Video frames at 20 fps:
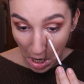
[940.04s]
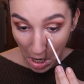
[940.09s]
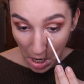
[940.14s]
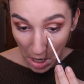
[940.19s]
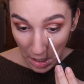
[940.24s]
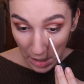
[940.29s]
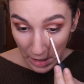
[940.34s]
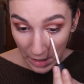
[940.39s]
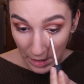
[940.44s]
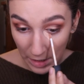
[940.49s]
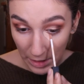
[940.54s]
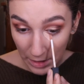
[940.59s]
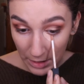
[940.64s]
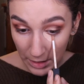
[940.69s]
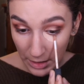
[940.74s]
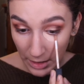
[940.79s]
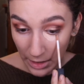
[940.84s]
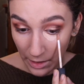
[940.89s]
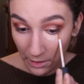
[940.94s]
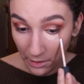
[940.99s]
here
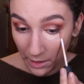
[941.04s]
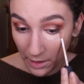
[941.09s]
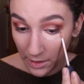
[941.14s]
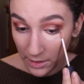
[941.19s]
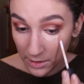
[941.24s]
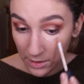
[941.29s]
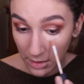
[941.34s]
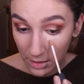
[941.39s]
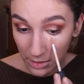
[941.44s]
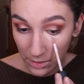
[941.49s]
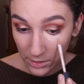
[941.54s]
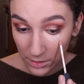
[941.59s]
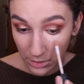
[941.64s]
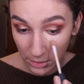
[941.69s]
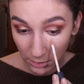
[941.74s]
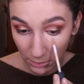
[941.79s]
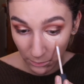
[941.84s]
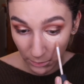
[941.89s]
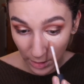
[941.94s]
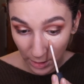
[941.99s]
and then
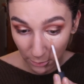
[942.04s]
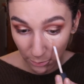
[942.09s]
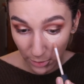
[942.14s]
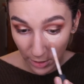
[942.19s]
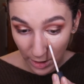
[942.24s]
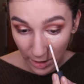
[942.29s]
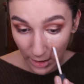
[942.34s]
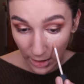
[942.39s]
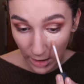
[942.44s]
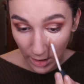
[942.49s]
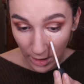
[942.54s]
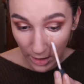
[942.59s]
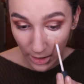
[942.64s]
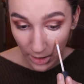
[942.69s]
sweep it